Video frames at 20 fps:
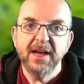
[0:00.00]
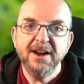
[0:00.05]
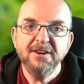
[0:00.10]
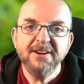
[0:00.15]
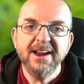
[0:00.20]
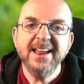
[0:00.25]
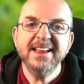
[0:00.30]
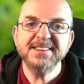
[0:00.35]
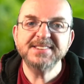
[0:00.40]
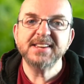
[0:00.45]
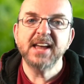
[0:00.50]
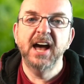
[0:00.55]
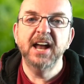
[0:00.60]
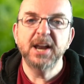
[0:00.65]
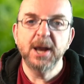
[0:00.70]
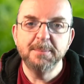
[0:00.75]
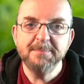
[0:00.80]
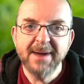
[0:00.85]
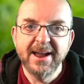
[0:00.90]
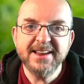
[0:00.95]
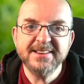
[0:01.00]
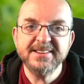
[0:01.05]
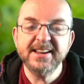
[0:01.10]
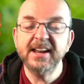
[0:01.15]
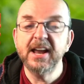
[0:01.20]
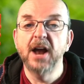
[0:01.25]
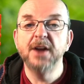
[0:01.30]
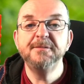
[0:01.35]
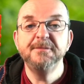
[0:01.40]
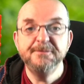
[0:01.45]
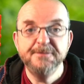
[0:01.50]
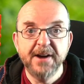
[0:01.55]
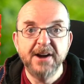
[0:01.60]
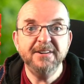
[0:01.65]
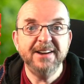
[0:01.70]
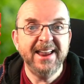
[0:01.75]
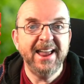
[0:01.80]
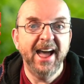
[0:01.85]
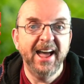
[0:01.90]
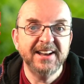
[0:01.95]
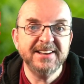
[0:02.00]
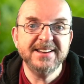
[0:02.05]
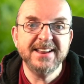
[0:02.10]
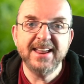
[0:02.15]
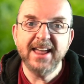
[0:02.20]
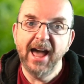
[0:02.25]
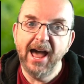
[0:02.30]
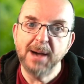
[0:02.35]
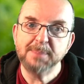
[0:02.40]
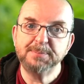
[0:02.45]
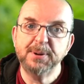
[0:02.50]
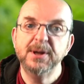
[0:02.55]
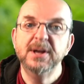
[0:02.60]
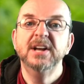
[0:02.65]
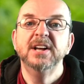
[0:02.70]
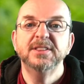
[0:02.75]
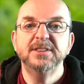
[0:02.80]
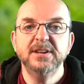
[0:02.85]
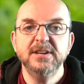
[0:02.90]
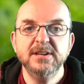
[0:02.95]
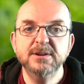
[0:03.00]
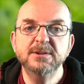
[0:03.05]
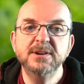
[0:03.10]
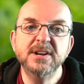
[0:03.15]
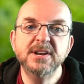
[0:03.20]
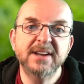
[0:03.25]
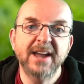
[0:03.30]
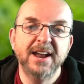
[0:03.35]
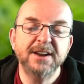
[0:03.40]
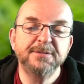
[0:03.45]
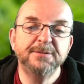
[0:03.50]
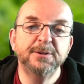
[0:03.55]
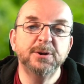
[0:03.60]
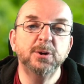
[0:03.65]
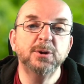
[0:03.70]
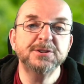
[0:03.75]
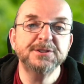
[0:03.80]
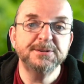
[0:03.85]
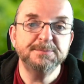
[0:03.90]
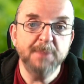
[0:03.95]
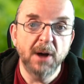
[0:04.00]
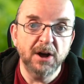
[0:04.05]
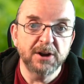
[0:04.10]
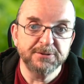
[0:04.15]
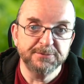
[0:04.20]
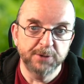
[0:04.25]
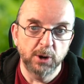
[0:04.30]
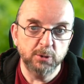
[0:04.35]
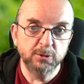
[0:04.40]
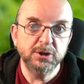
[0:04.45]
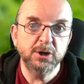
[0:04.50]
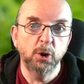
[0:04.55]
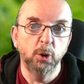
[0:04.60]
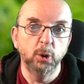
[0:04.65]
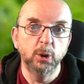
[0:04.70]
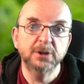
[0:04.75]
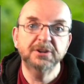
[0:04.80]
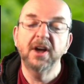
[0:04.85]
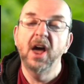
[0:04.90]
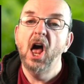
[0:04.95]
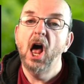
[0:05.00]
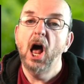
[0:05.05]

There is an amazing and very handy app that you can get for your smartphone called